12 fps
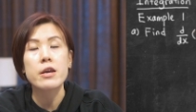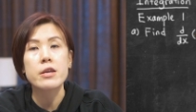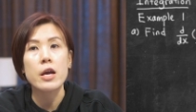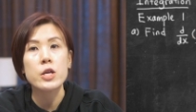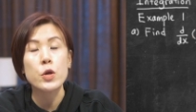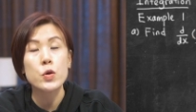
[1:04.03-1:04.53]

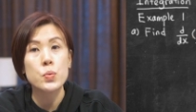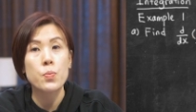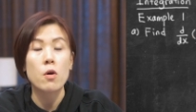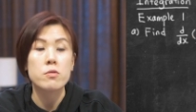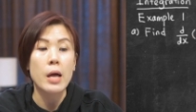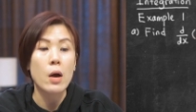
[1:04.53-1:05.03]
can use
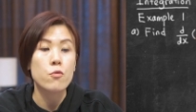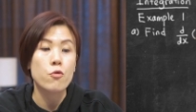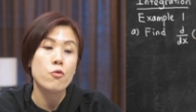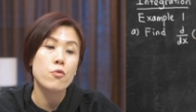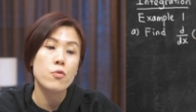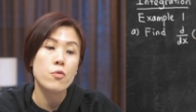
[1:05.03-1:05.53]
product
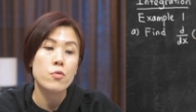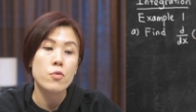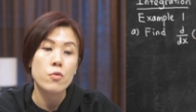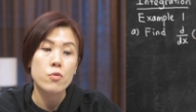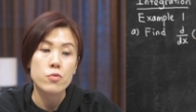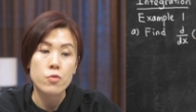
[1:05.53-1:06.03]
rule
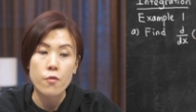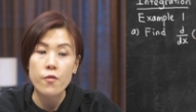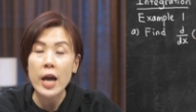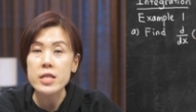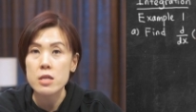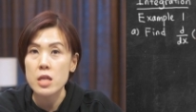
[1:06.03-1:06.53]
to
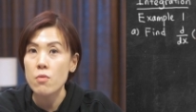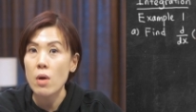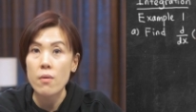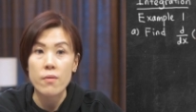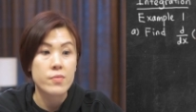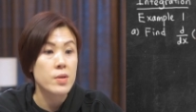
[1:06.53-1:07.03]
find the
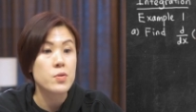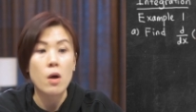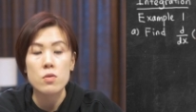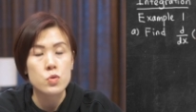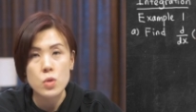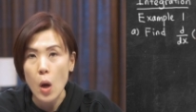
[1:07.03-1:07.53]
derivatives
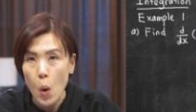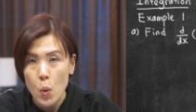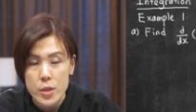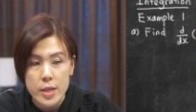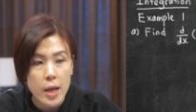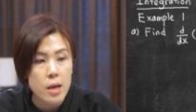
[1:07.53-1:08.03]
to the whole
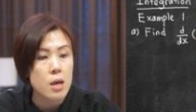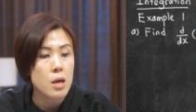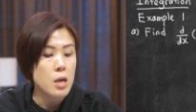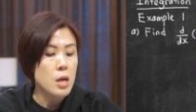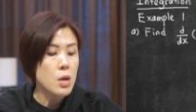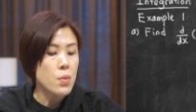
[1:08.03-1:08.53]
thing.
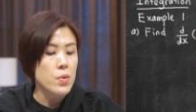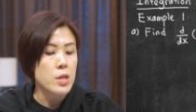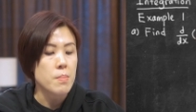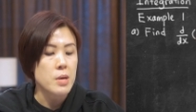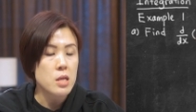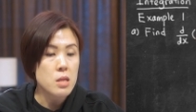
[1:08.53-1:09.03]
What I
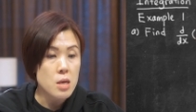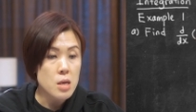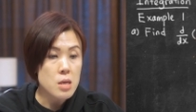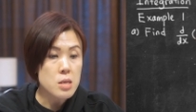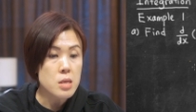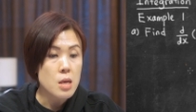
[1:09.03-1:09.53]
mean
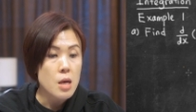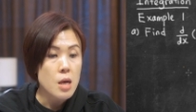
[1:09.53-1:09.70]
is,